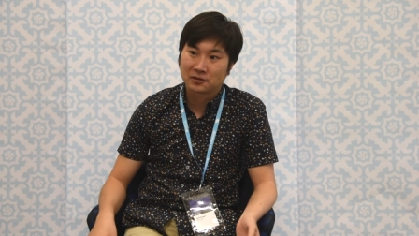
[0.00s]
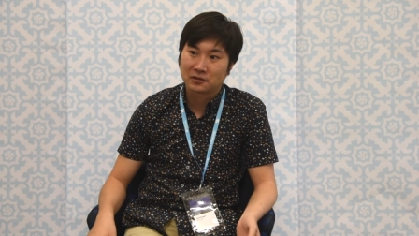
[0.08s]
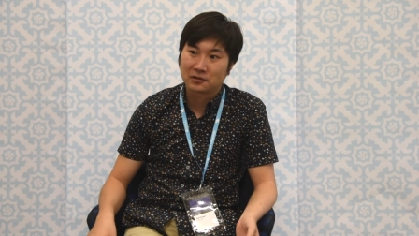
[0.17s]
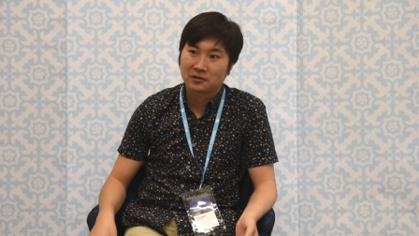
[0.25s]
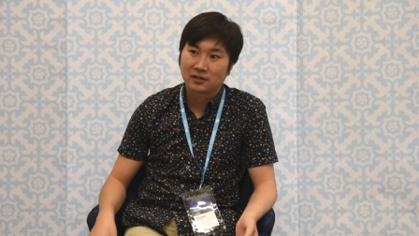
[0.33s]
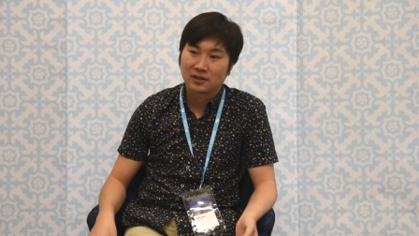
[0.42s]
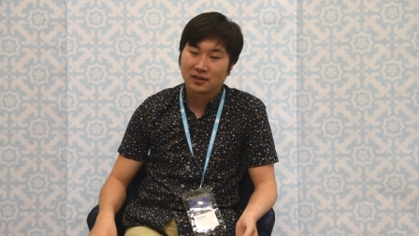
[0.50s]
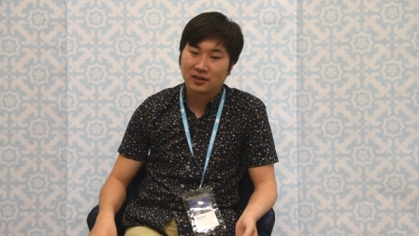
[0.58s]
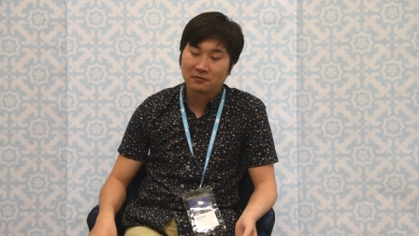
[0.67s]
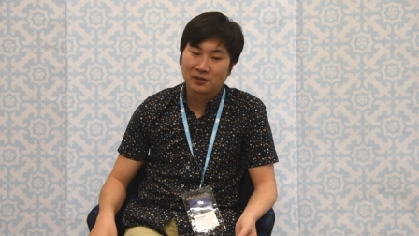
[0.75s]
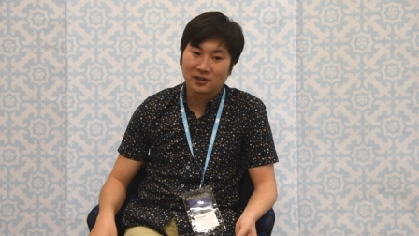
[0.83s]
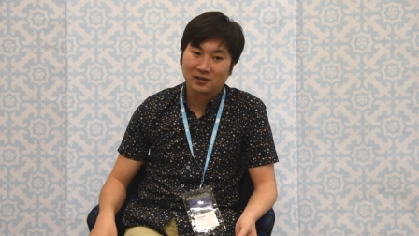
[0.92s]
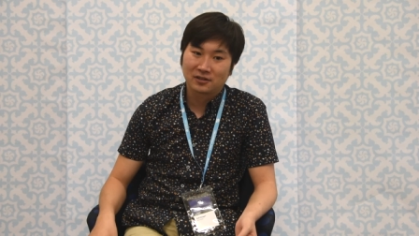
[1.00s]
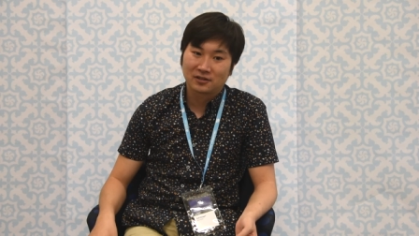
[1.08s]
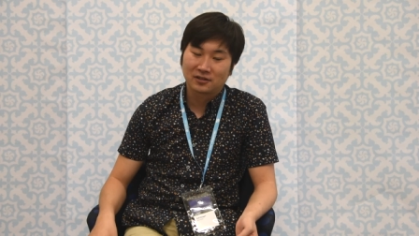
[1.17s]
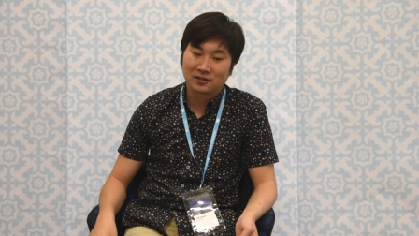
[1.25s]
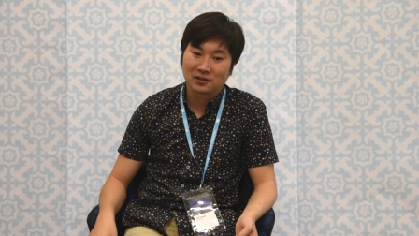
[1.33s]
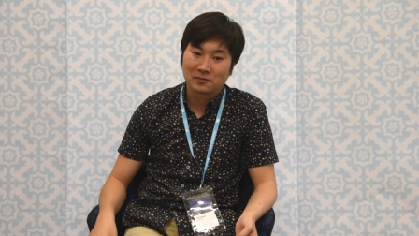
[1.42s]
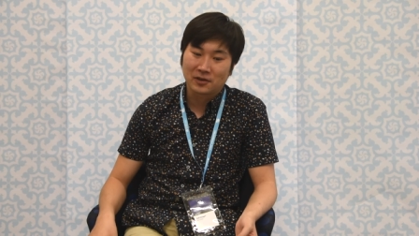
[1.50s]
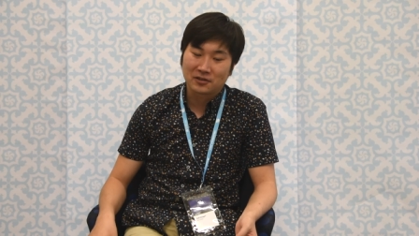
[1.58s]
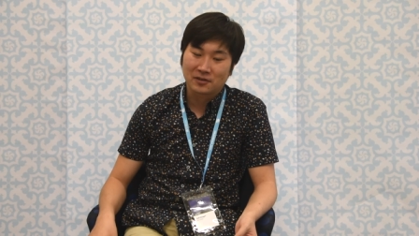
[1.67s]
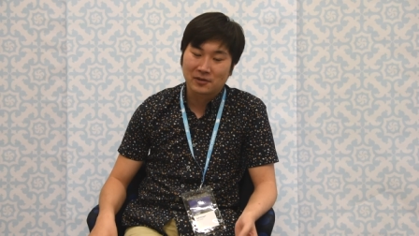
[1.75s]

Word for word: So it really depends.